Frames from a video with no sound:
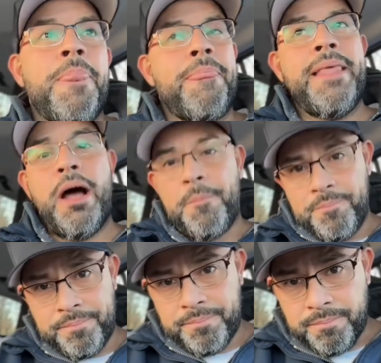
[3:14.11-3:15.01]
Now,
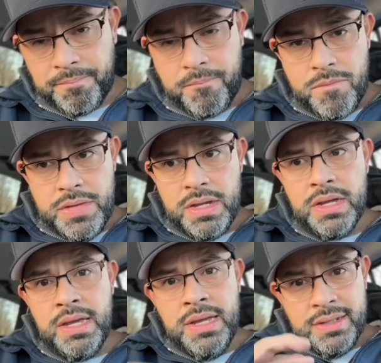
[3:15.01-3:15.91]

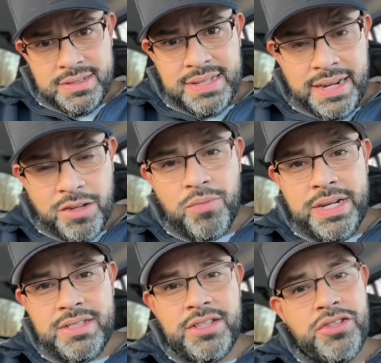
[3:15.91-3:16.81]
the second
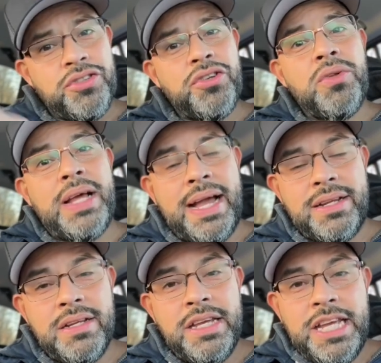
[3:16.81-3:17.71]
reason you do that
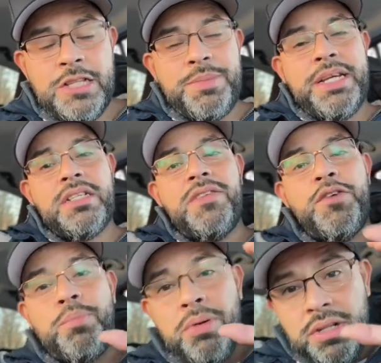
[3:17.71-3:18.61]
is because if you
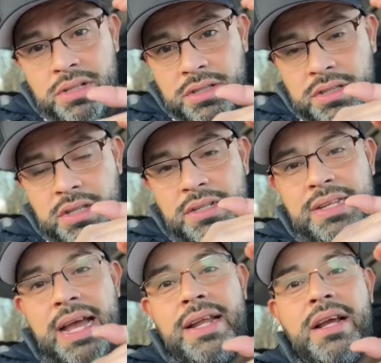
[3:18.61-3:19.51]
put the
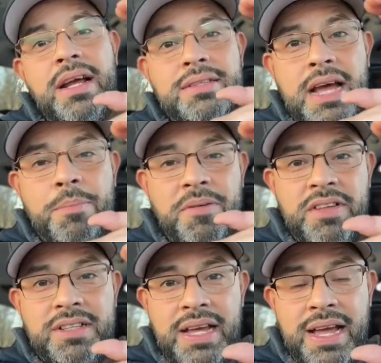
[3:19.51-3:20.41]
debt on top of the
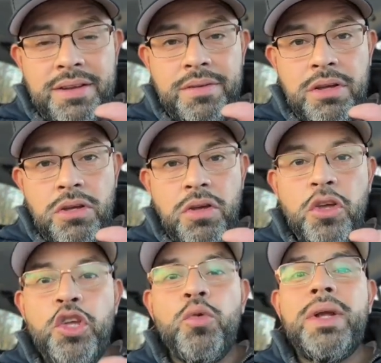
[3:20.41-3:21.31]
debt,
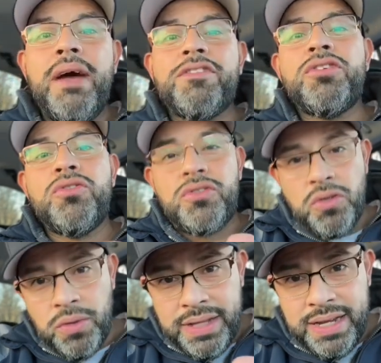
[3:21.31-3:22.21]
you would have to do
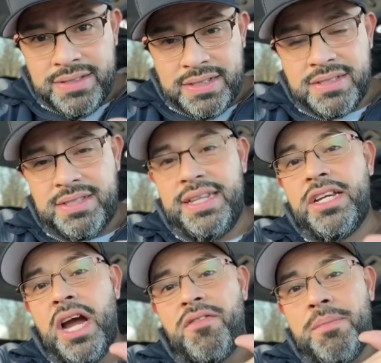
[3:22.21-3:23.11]
two things as a city
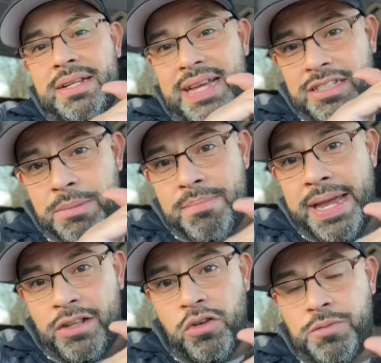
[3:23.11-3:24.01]
government to actually
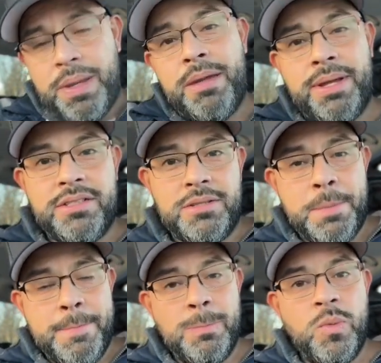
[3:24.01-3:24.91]
make those payments.
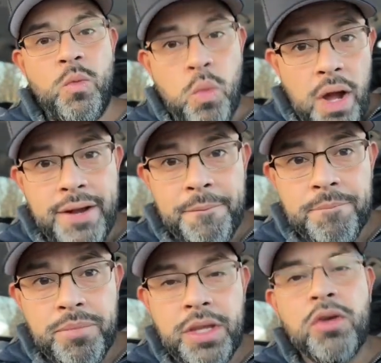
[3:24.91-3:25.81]
One,
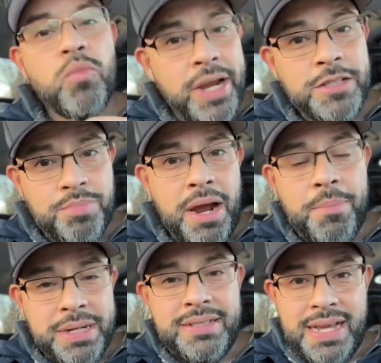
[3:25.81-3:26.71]
raise
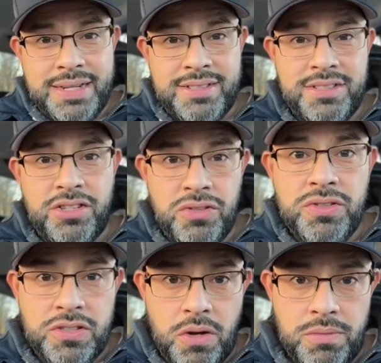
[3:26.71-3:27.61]
property taxes to do
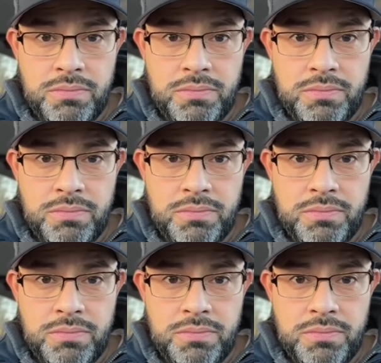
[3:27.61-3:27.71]
so.